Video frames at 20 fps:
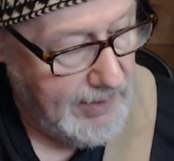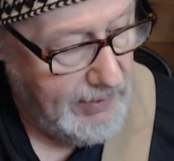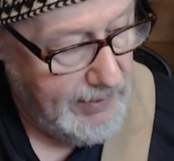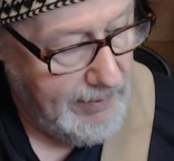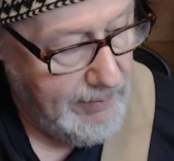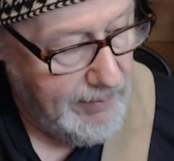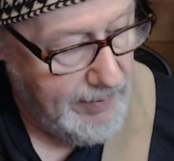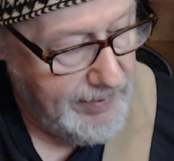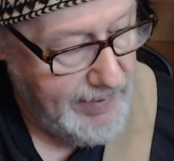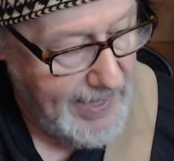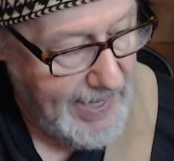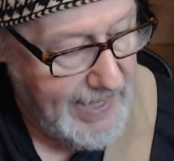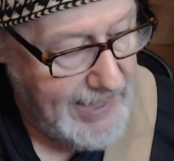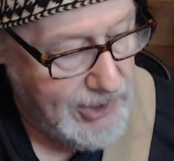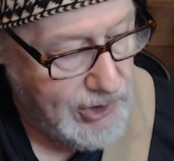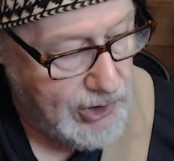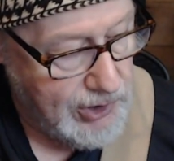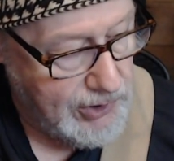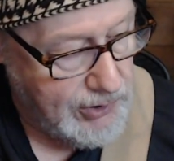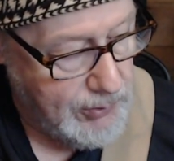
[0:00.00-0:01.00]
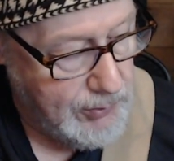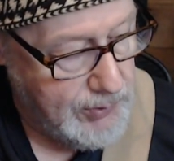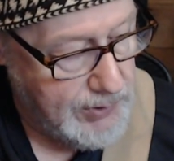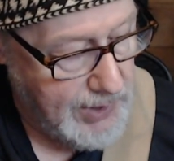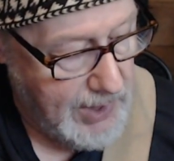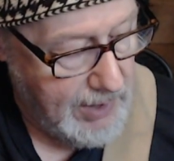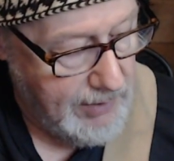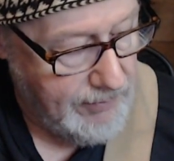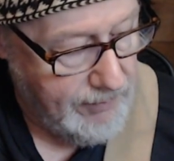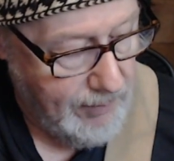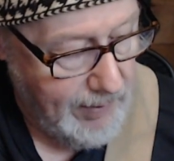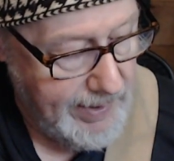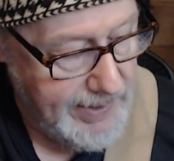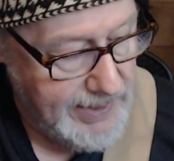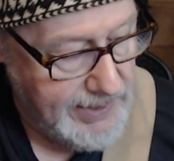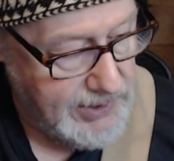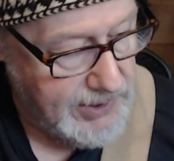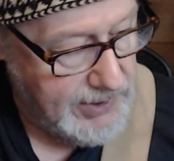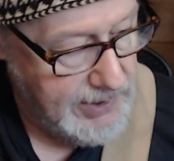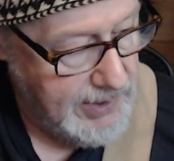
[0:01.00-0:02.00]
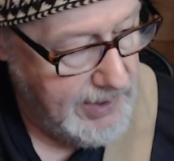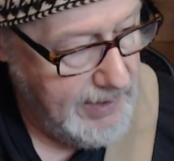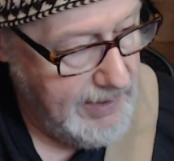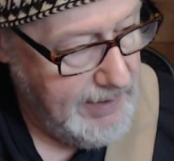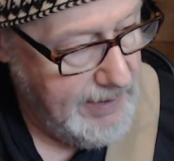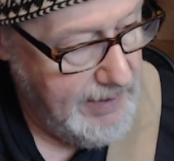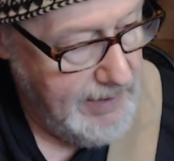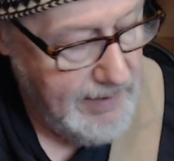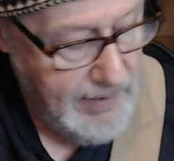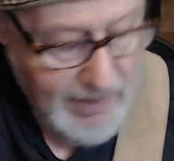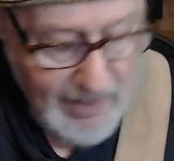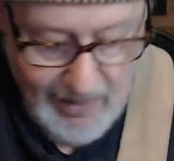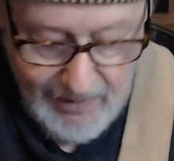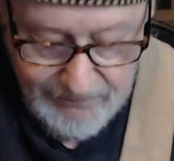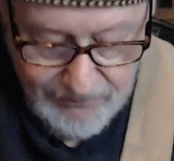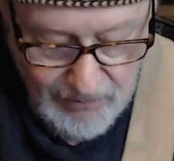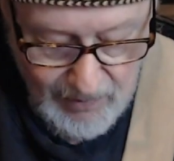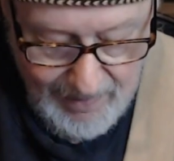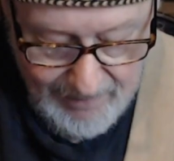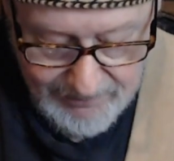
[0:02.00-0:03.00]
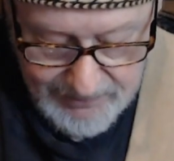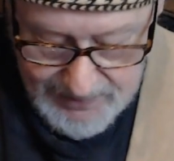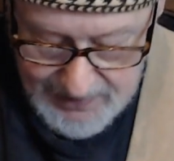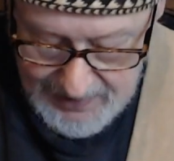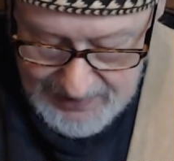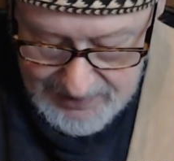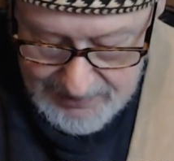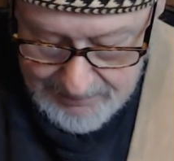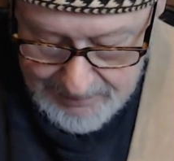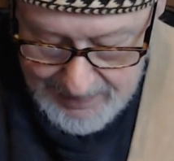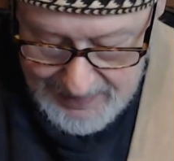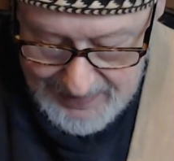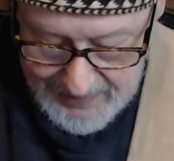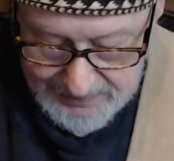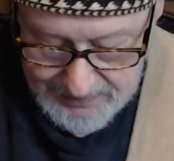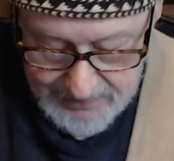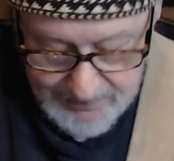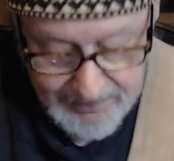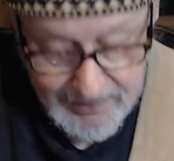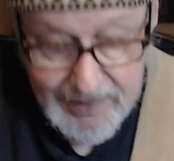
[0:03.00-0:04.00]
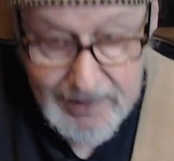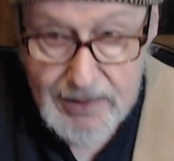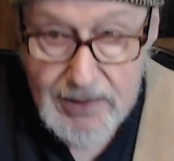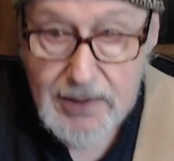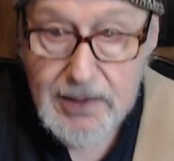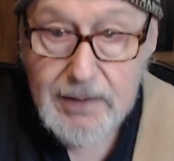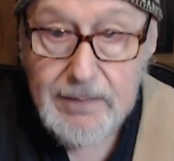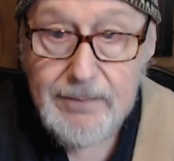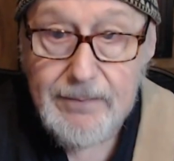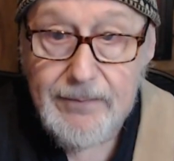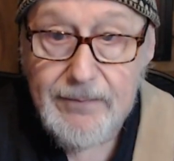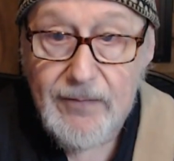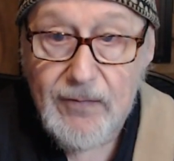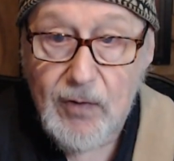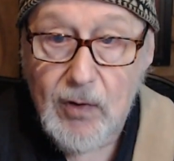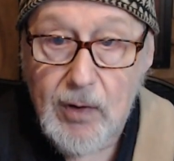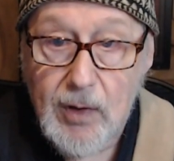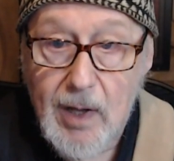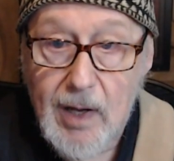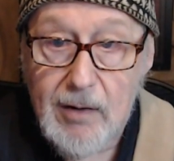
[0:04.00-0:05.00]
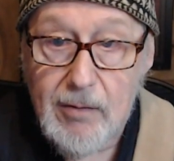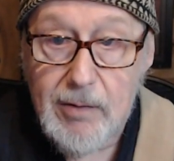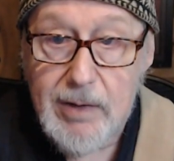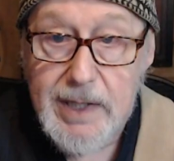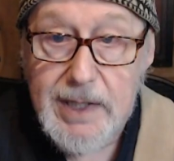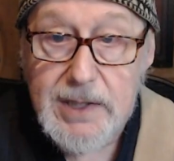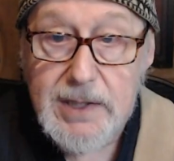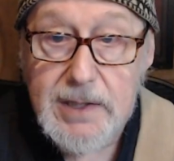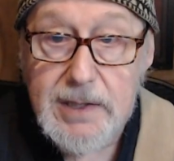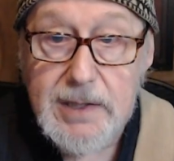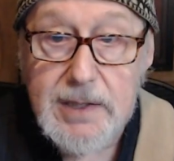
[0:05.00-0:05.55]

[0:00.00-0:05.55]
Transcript: with age issues and arthritis, I've gravitated back to these for a lot of reasons.